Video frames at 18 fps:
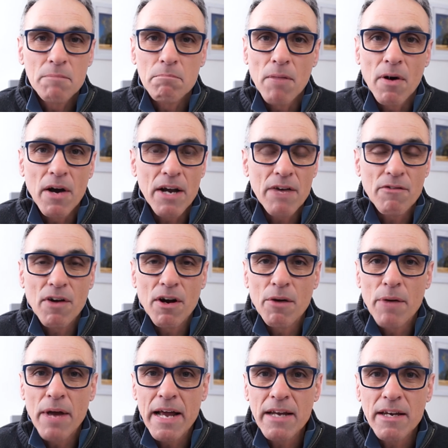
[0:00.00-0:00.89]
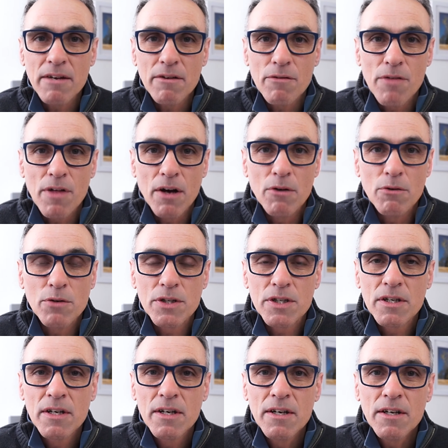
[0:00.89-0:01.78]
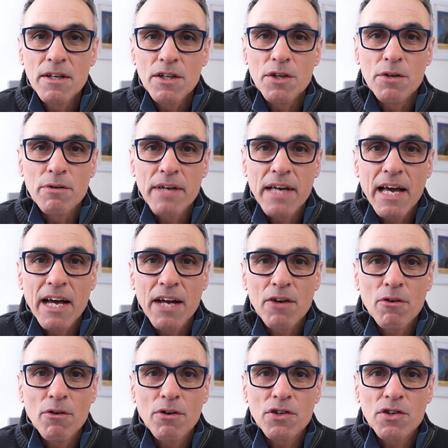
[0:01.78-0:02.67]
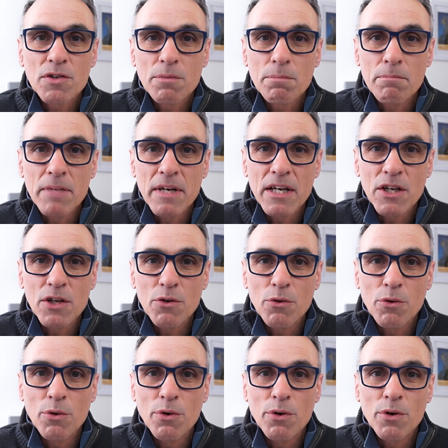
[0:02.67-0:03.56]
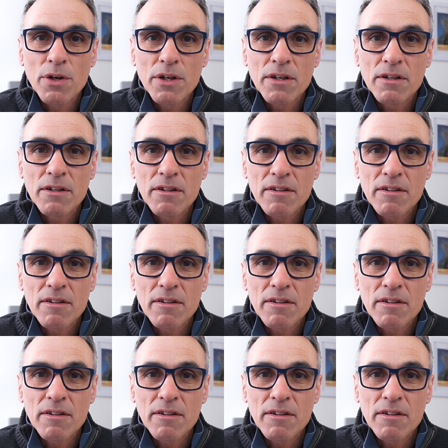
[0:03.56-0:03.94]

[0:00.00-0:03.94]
Miro, any of those, you cannot submit your